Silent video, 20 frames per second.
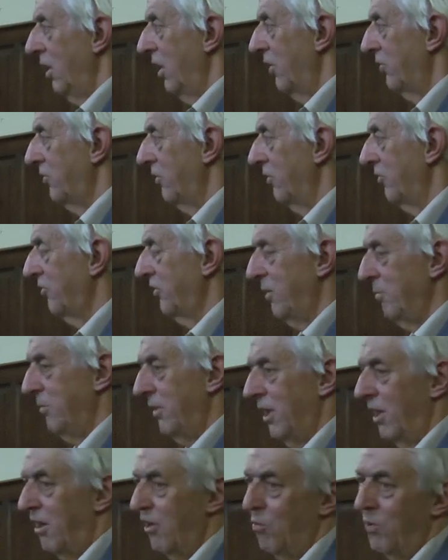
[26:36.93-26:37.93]
at a
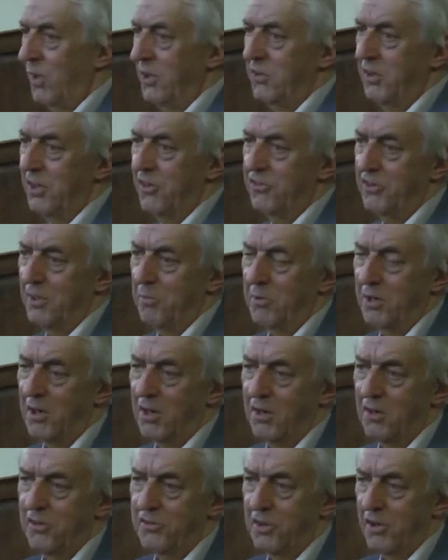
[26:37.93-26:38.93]
seminar, a one-day
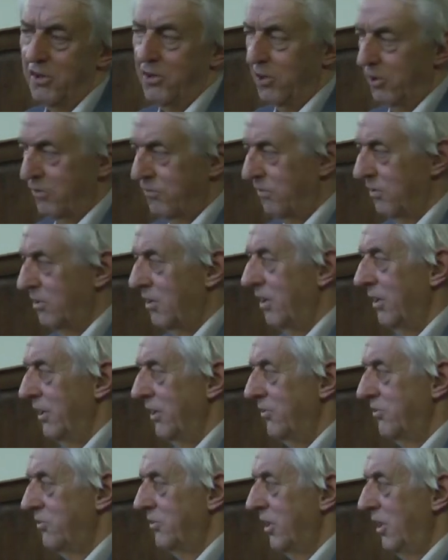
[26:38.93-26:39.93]
seminar at an Oxford
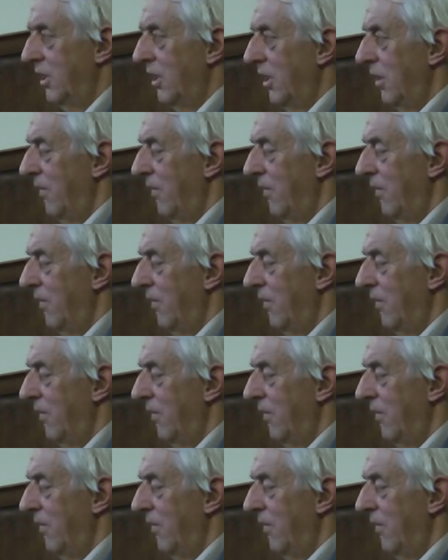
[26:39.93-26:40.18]
college.